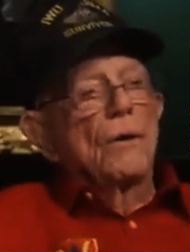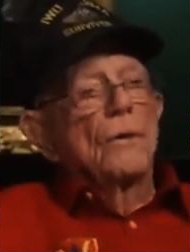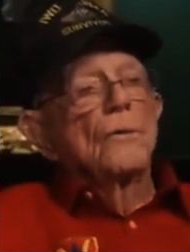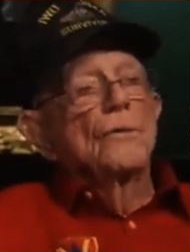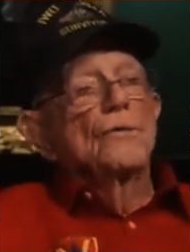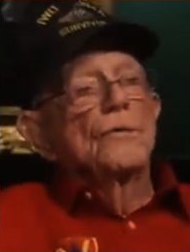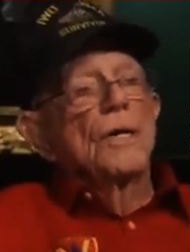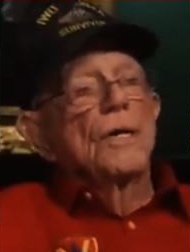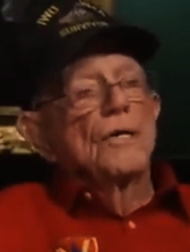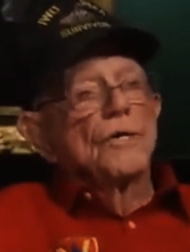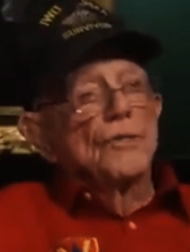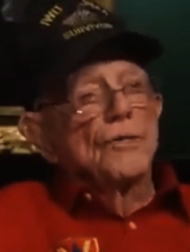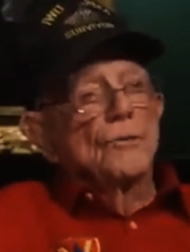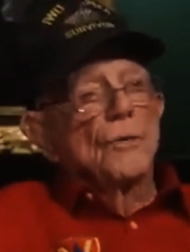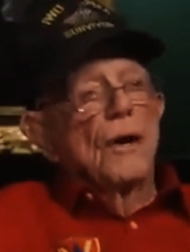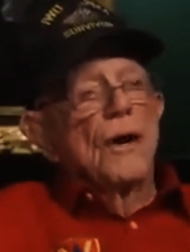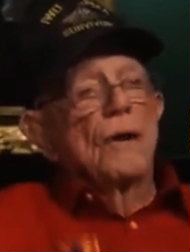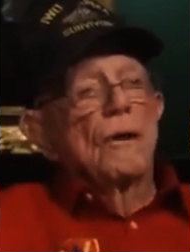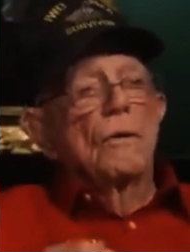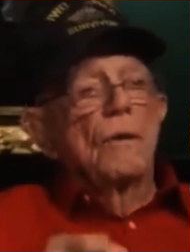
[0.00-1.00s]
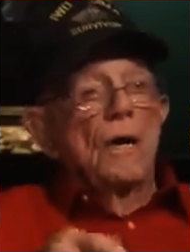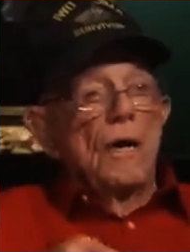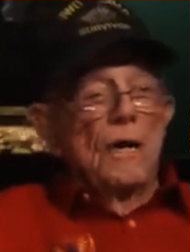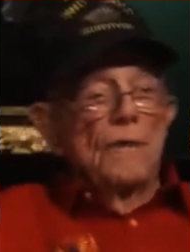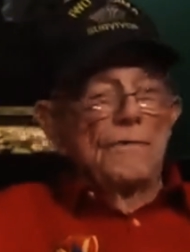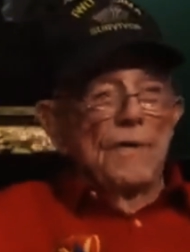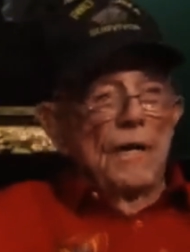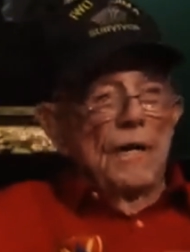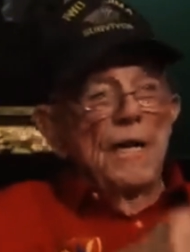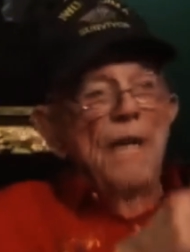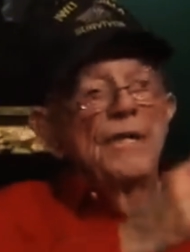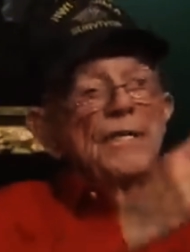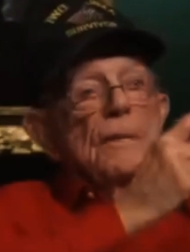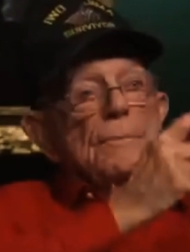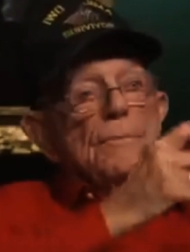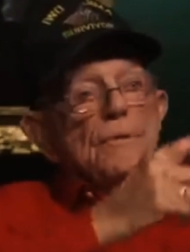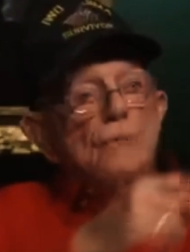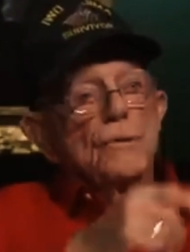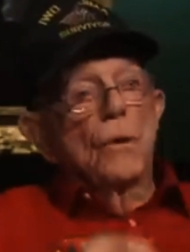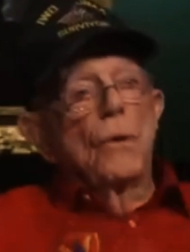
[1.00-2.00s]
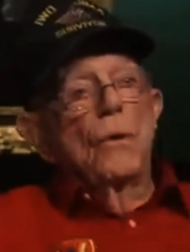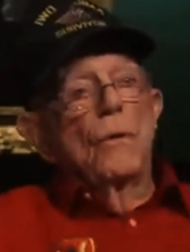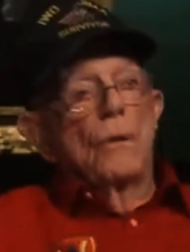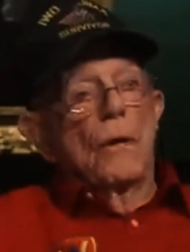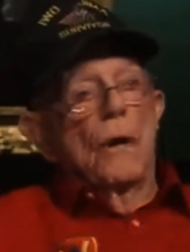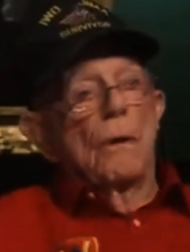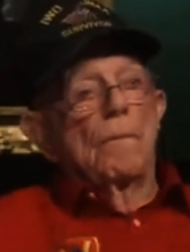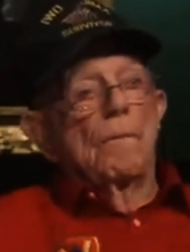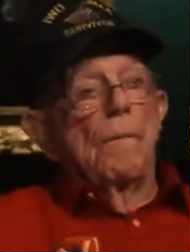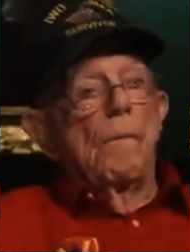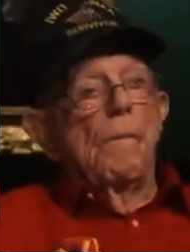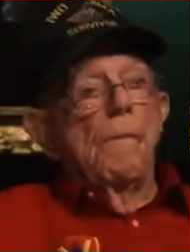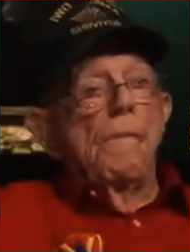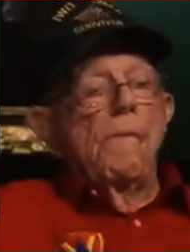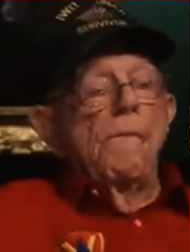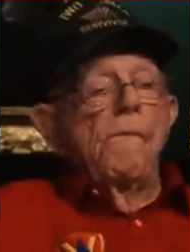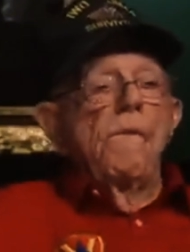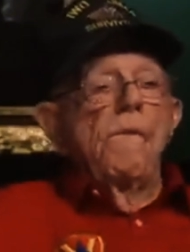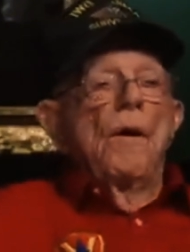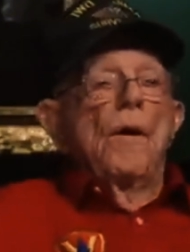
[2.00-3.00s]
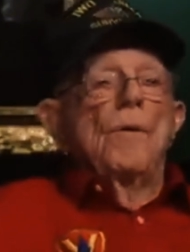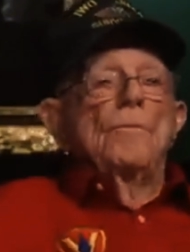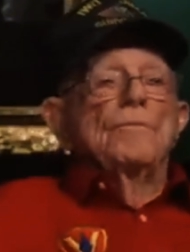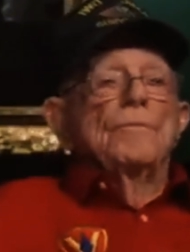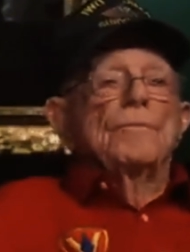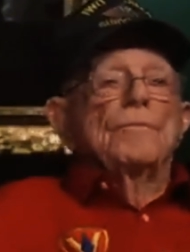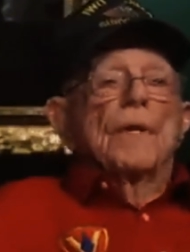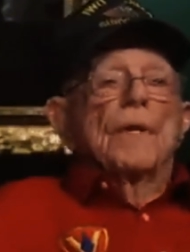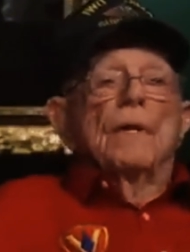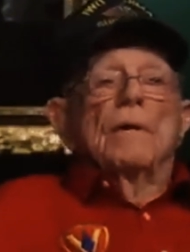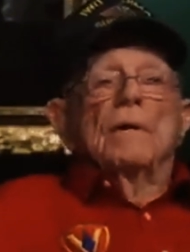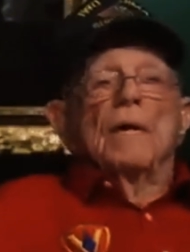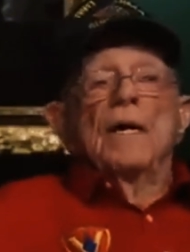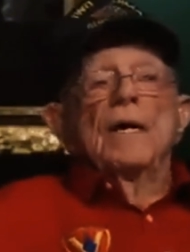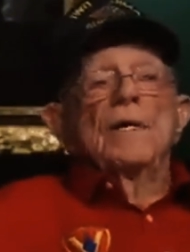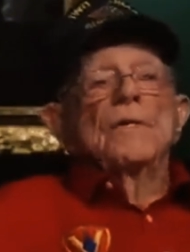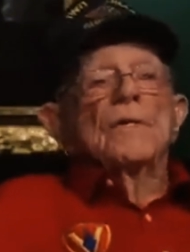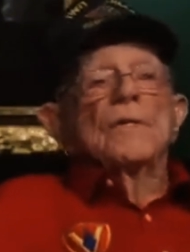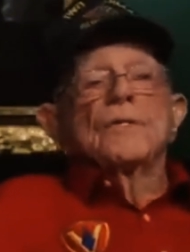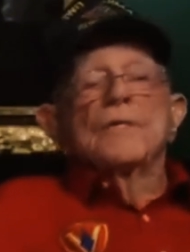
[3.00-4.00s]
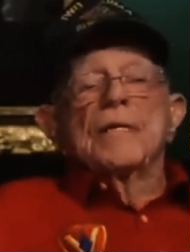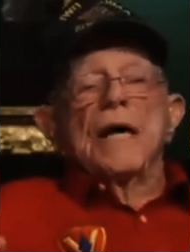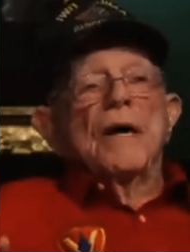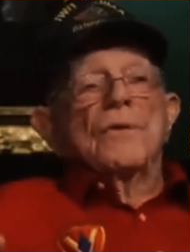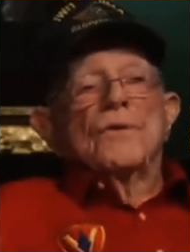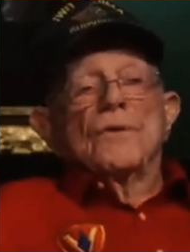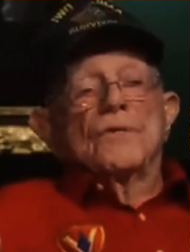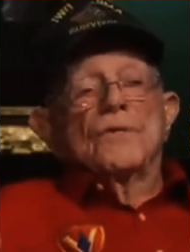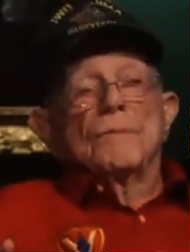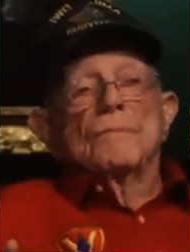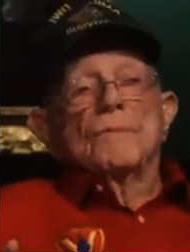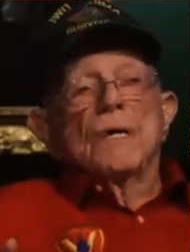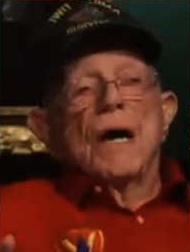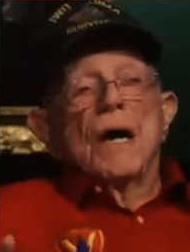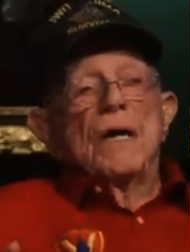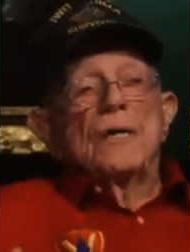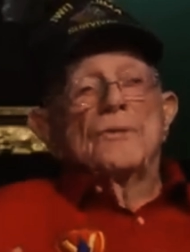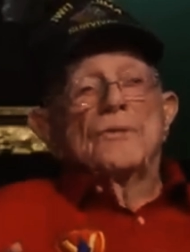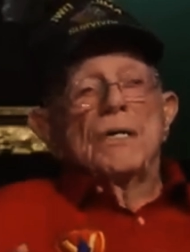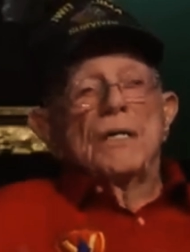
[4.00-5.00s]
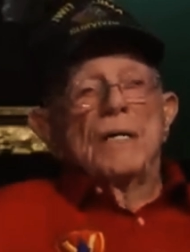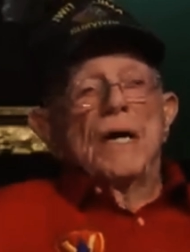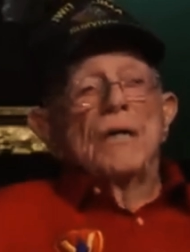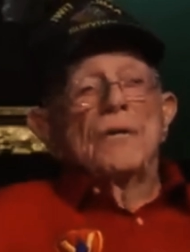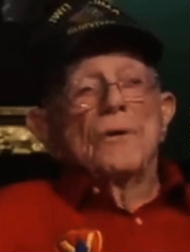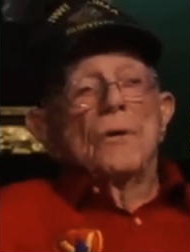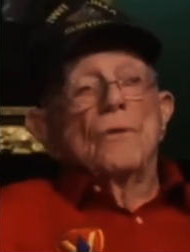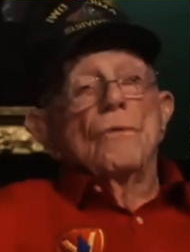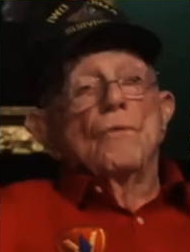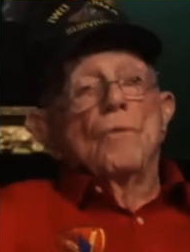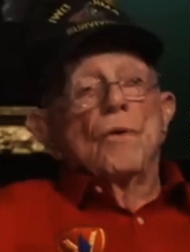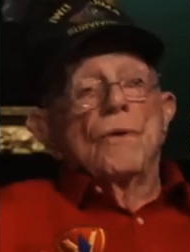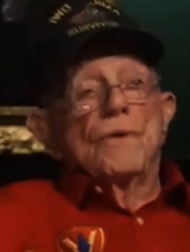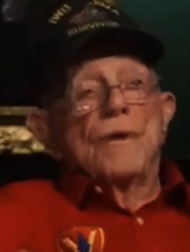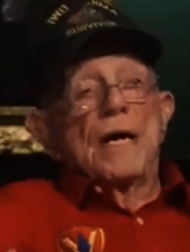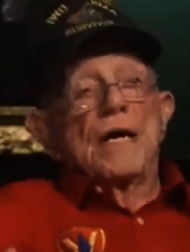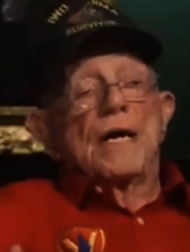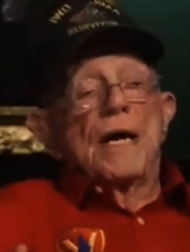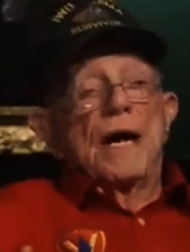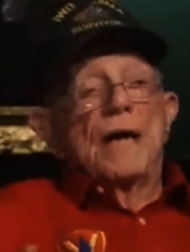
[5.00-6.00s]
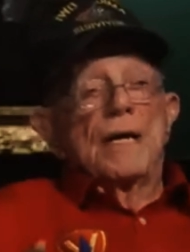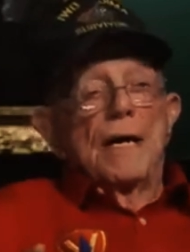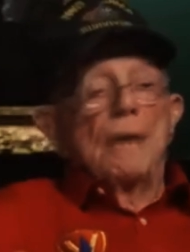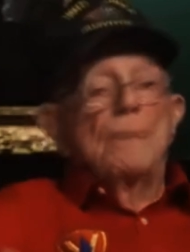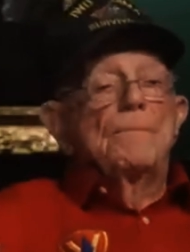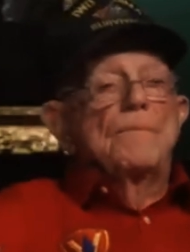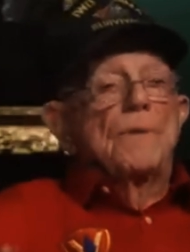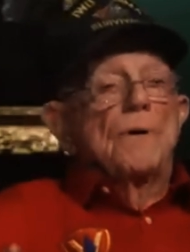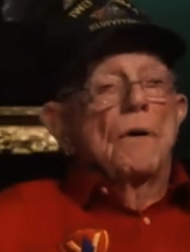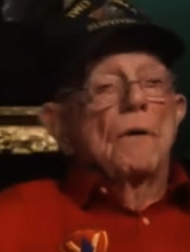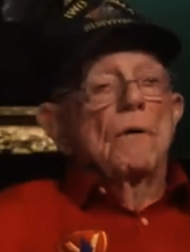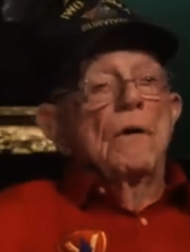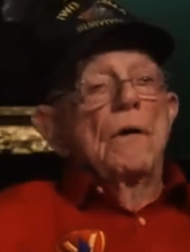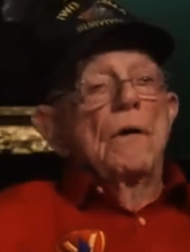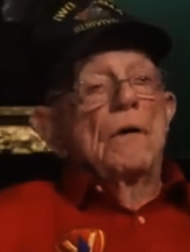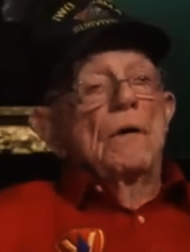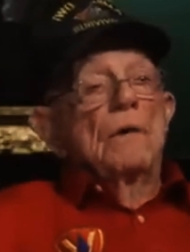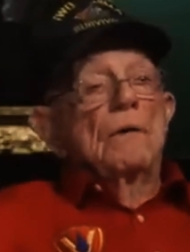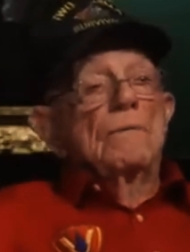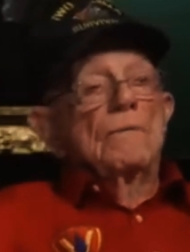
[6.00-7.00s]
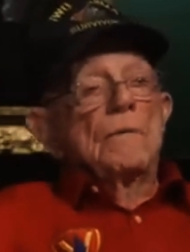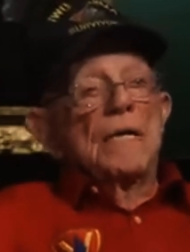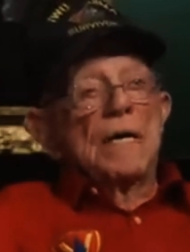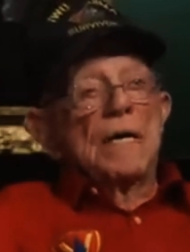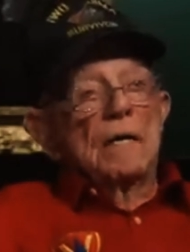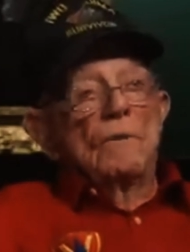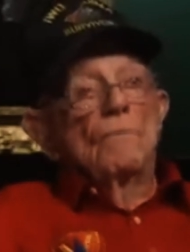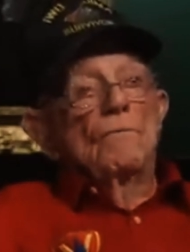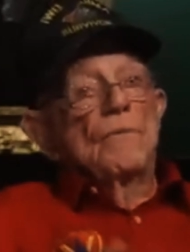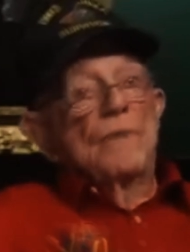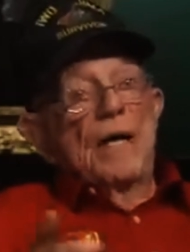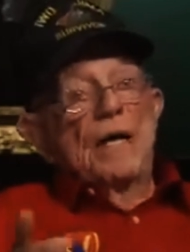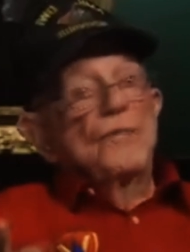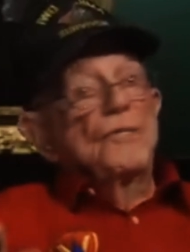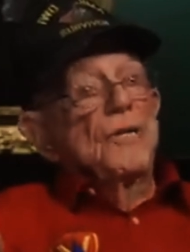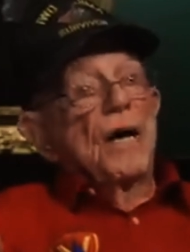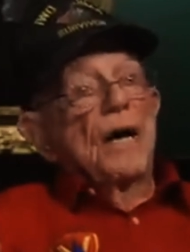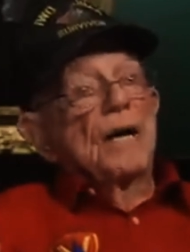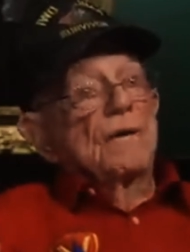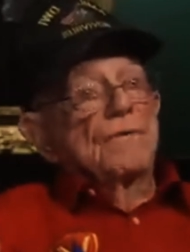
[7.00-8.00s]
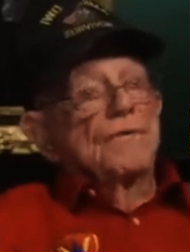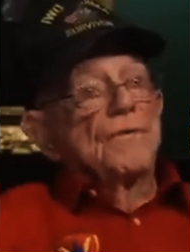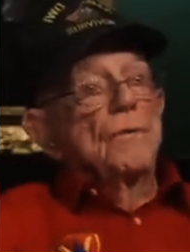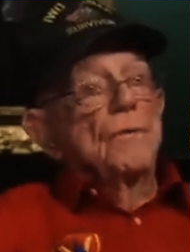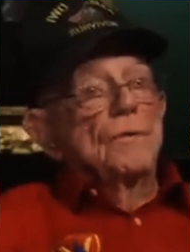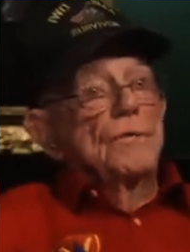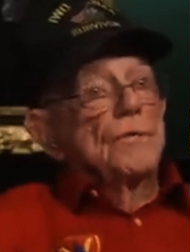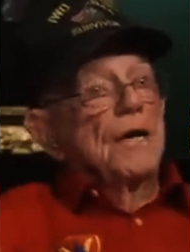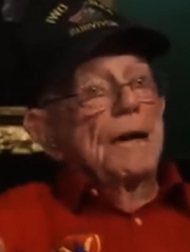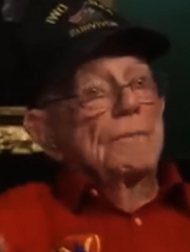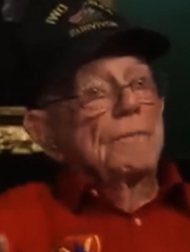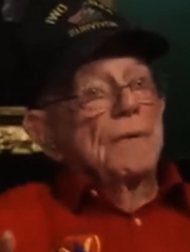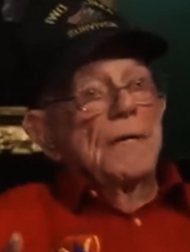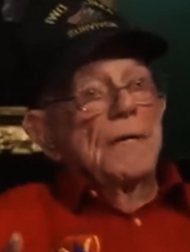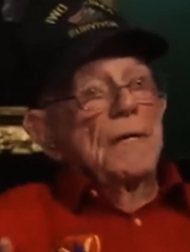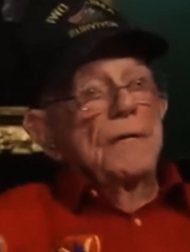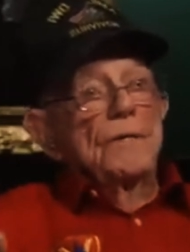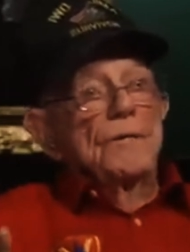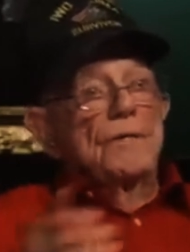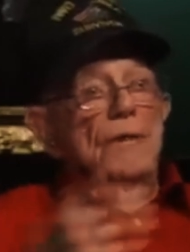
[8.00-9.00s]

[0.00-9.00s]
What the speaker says: Lieutenant Schreier, that led the patrol up. He just gathered some guys together, and when they got up there, they shot a few Japanese